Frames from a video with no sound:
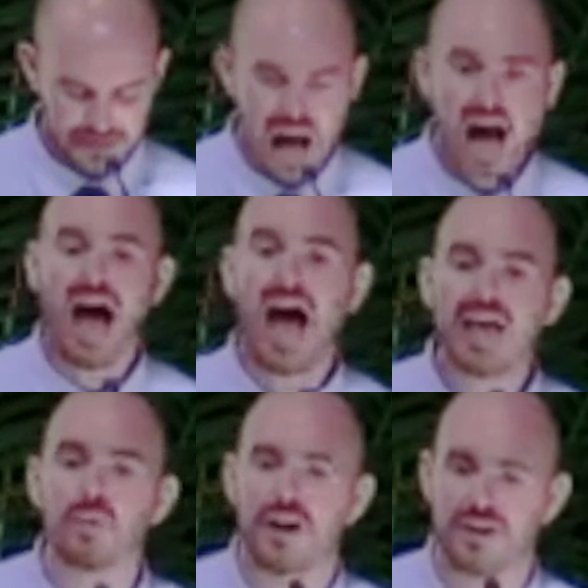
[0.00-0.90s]
I
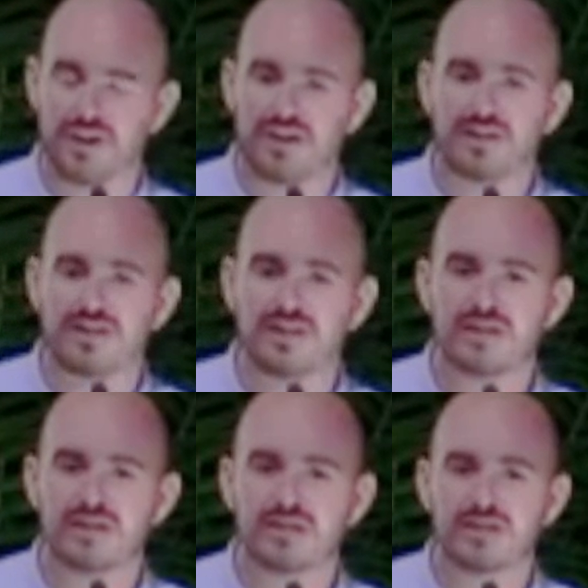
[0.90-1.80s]
wonder
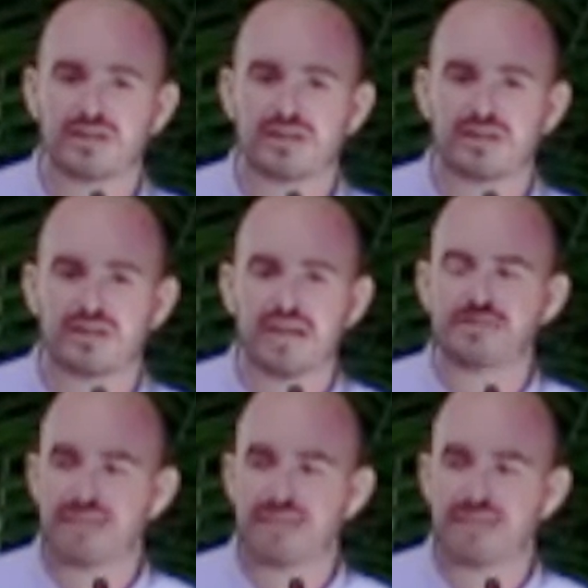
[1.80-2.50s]
if